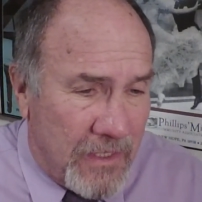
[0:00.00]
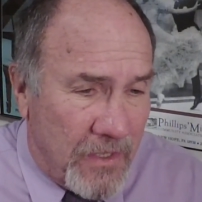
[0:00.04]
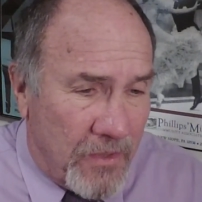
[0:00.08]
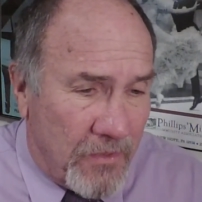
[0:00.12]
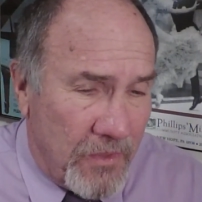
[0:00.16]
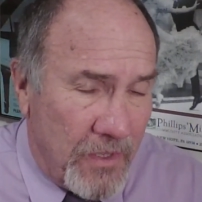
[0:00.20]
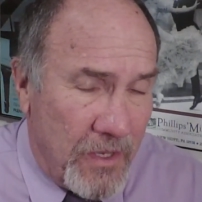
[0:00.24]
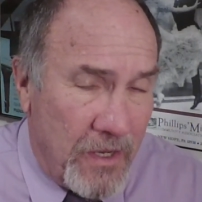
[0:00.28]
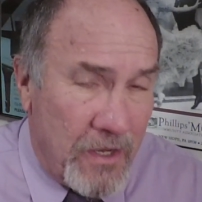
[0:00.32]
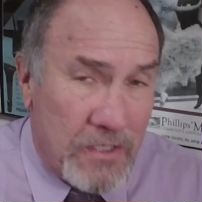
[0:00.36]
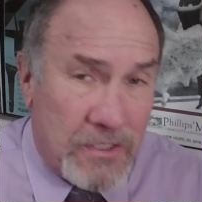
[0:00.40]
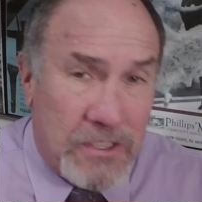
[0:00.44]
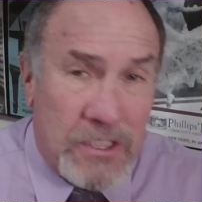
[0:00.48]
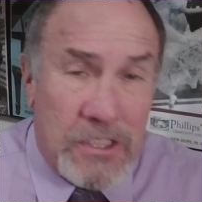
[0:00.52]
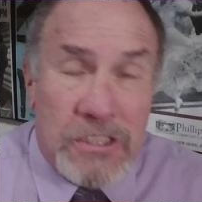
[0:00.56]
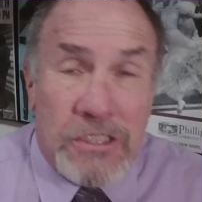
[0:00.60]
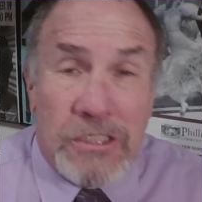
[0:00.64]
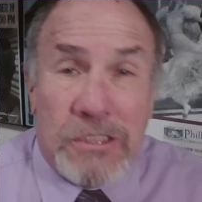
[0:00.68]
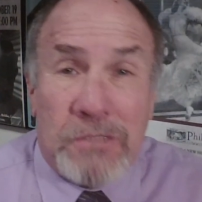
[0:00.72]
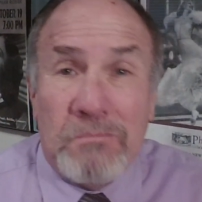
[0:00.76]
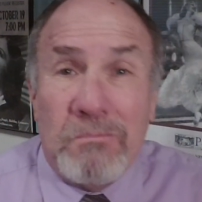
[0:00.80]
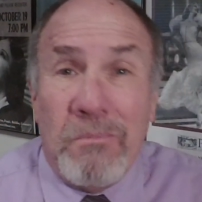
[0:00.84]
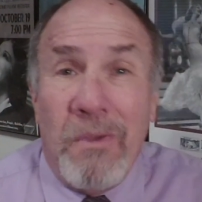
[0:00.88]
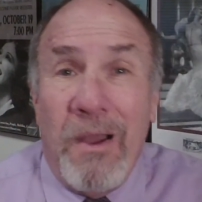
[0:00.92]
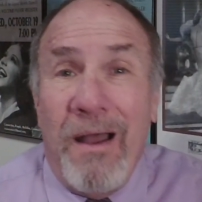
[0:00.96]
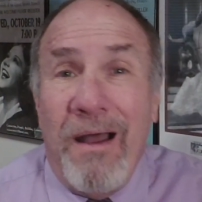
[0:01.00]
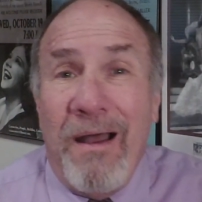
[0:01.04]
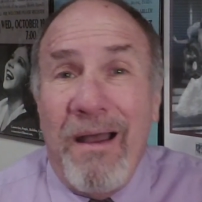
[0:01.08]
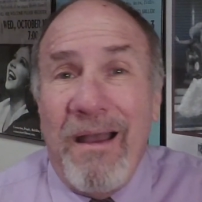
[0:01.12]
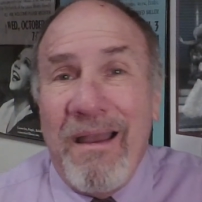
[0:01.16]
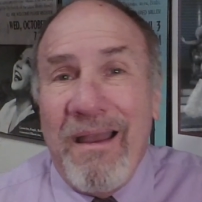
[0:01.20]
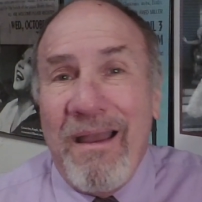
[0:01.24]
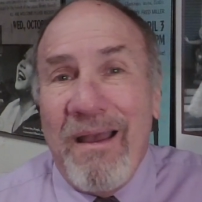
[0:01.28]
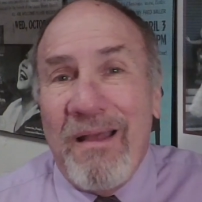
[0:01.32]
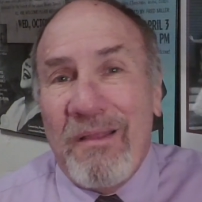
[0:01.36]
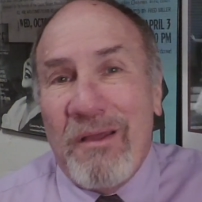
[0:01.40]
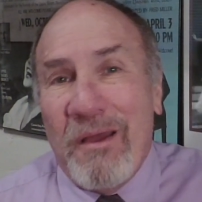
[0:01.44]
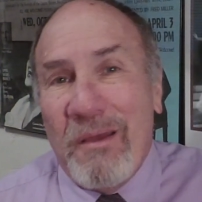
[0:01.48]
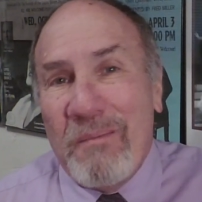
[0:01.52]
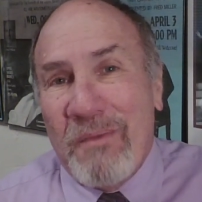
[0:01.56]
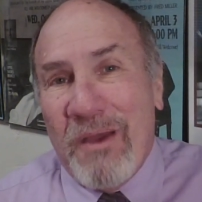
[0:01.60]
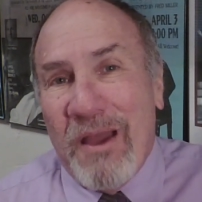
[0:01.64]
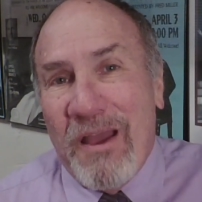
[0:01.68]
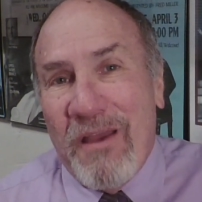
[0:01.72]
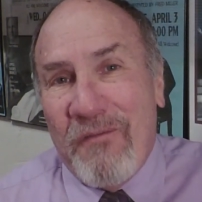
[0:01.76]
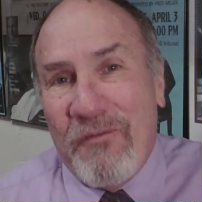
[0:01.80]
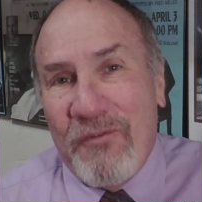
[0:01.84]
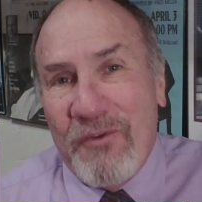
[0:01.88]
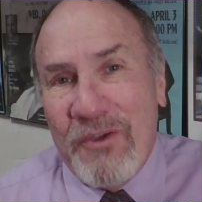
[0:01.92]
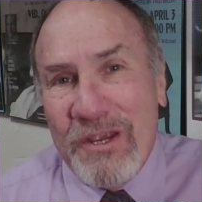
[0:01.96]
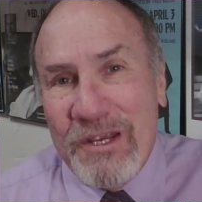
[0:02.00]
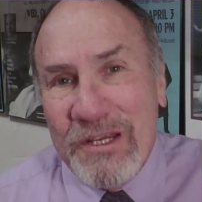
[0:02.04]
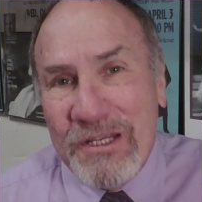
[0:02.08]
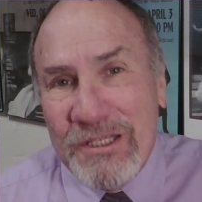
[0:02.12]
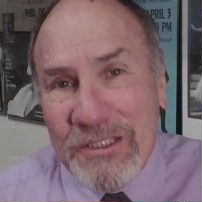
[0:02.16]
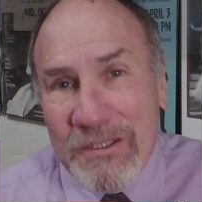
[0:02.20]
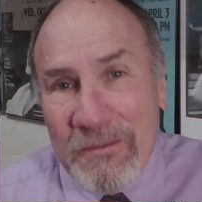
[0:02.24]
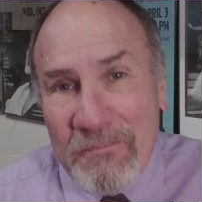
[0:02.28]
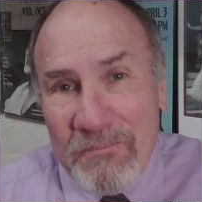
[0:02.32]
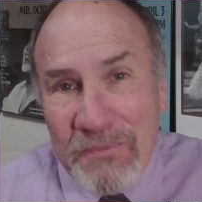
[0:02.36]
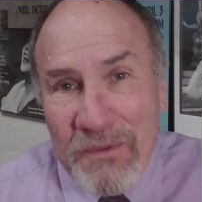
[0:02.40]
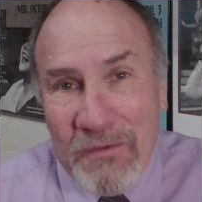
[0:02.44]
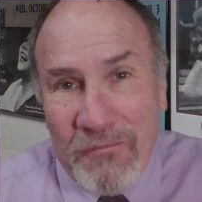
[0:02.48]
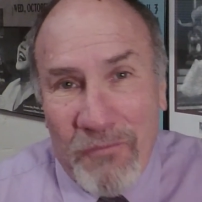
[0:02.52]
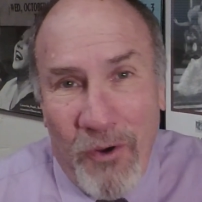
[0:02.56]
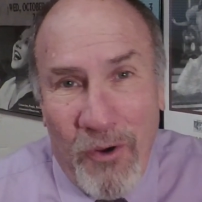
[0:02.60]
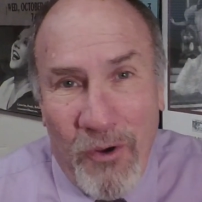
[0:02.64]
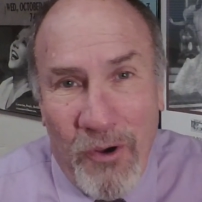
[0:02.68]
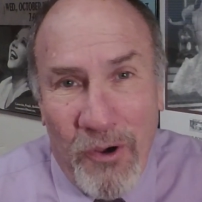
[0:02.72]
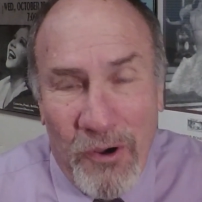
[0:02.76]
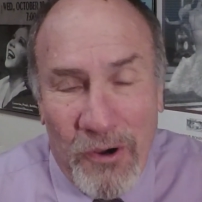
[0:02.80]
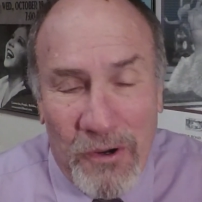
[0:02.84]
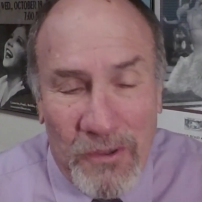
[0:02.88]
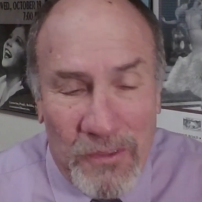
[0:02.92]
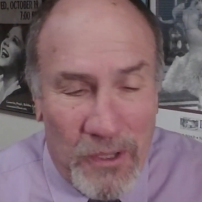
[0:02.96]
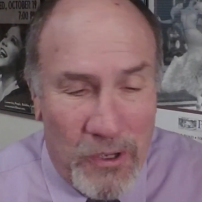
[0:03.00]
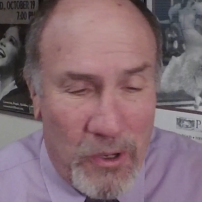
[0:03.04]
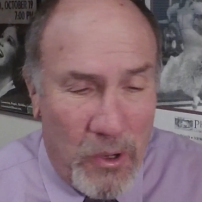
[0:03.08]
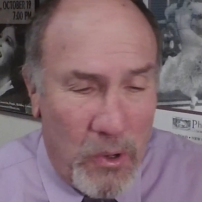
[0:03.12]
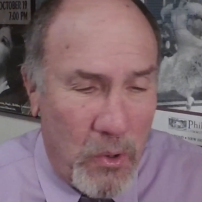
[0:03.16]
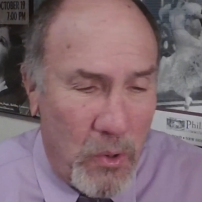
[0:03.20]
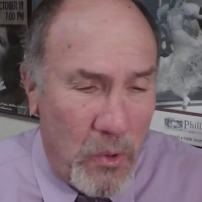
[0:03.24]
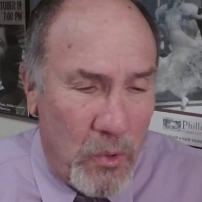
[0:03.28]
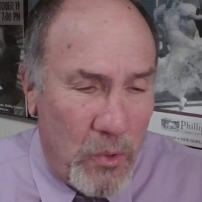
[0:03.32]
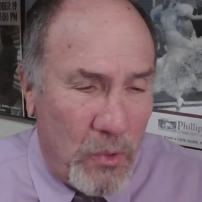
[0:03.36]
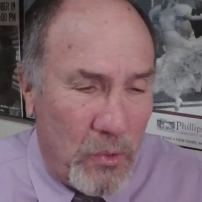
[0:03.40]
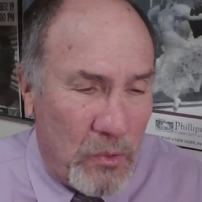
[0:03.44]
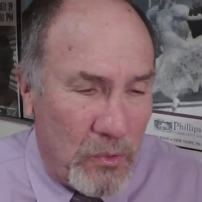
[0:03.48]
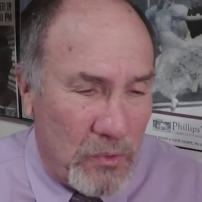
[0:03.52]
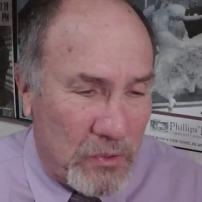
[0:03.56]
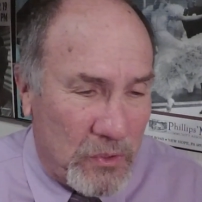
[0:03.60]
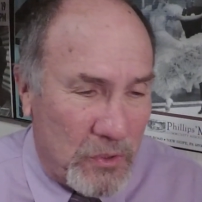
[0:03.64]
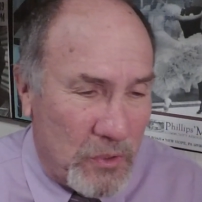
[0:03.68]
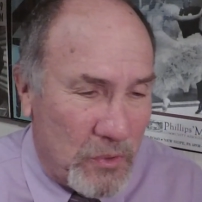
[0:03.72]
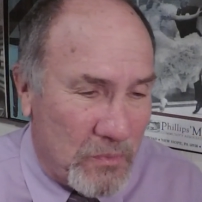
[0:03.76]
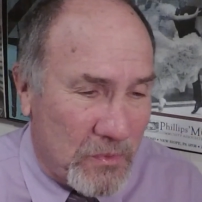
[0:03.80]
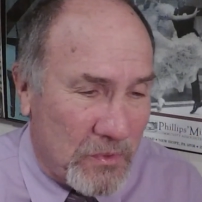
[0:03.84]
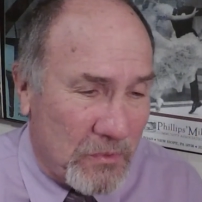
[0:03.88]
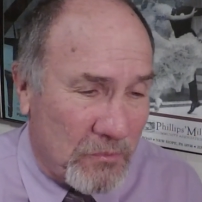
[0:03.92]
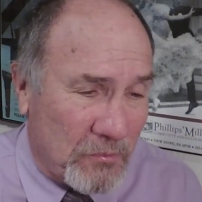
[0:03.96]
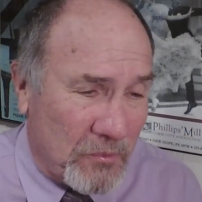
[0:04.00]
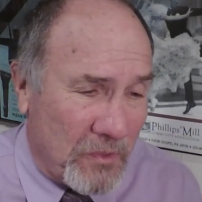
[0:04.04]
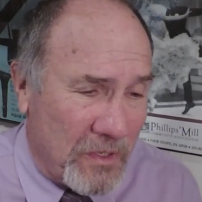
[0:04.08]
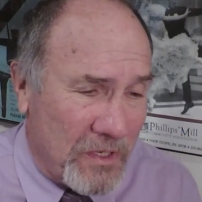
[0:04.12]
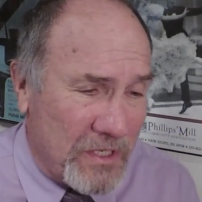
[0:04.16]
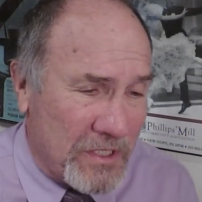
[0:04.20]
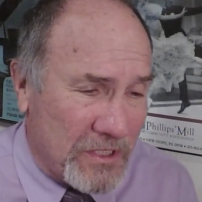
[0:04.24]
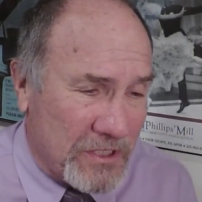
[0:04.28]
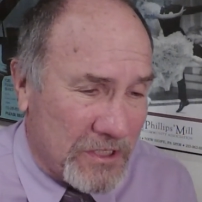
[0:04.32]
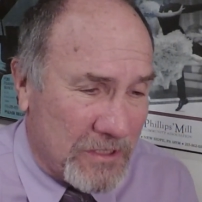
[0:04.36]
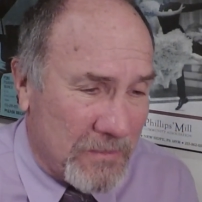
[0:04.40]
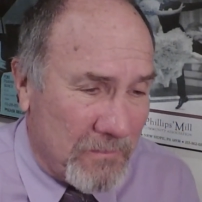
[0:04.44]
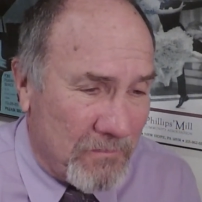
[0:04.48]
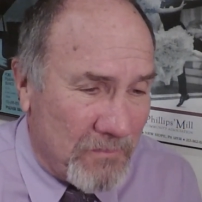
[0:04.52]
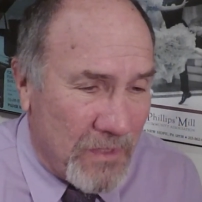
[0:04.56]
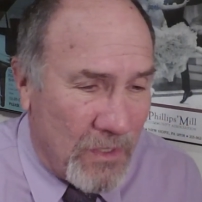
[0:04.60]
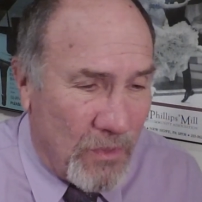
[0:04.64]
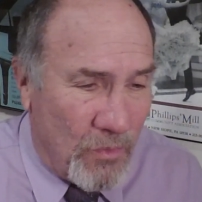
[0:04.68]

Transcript: There's a smile on my face for the whole human race.